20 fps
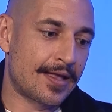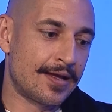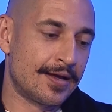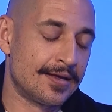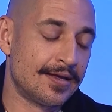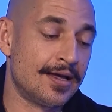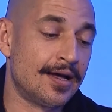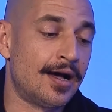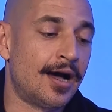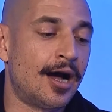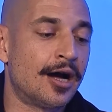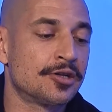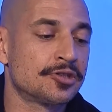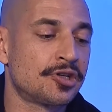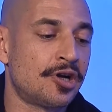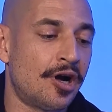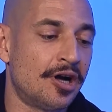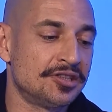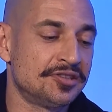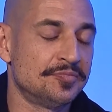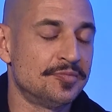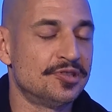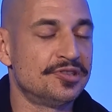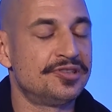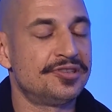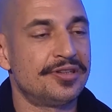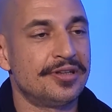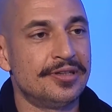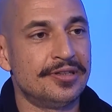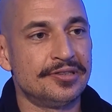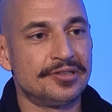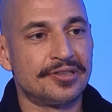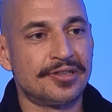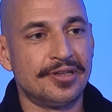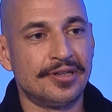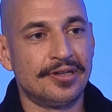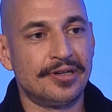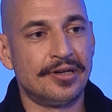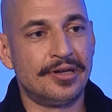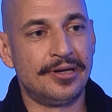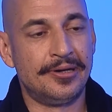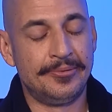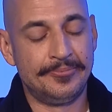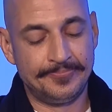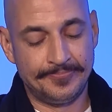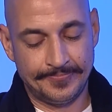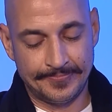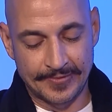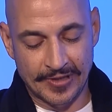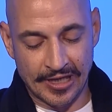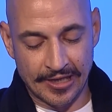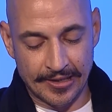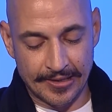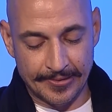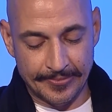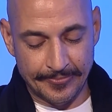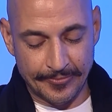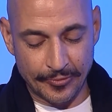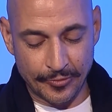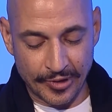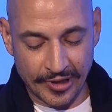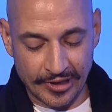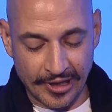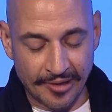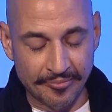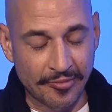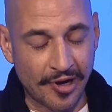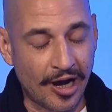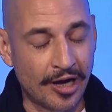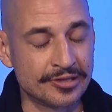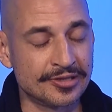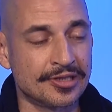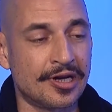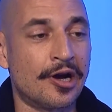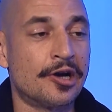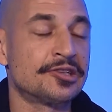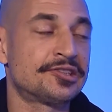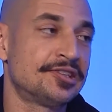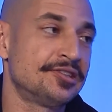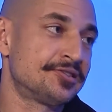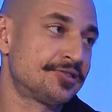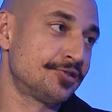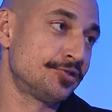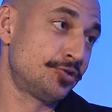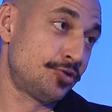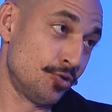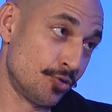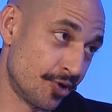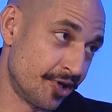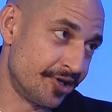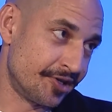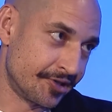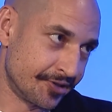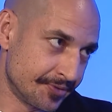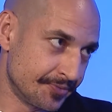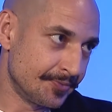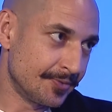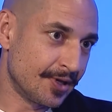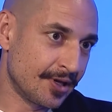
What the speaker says: yeah, Art Cosmos is the well, I'm an artist and curator.